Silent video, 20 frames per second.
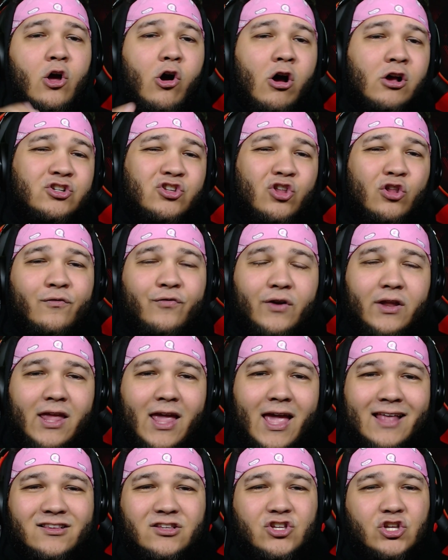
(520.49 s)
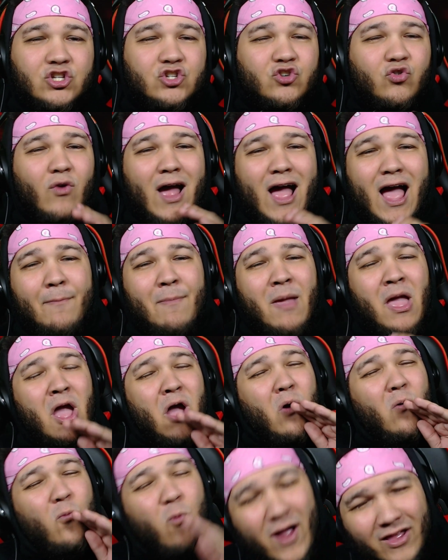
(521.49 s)
Also, don't forget, subscribe
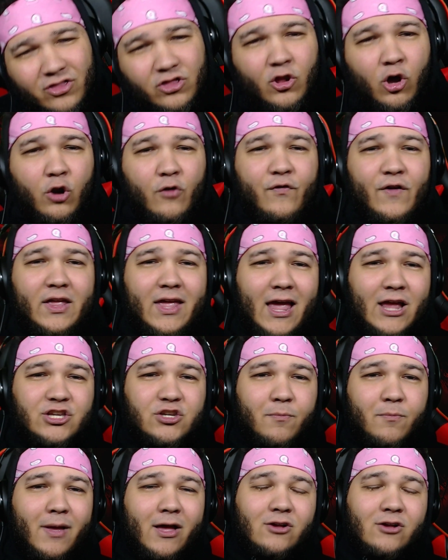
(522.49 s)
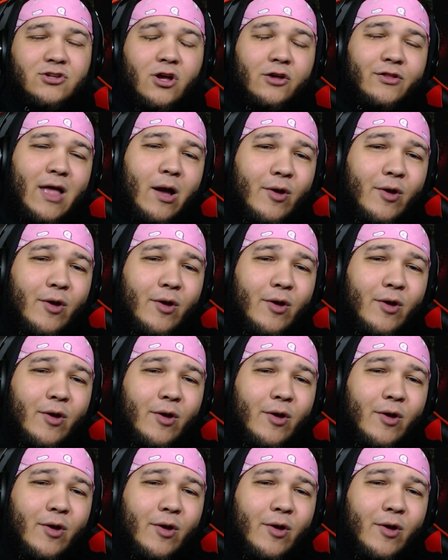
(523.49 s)
with notification bells on.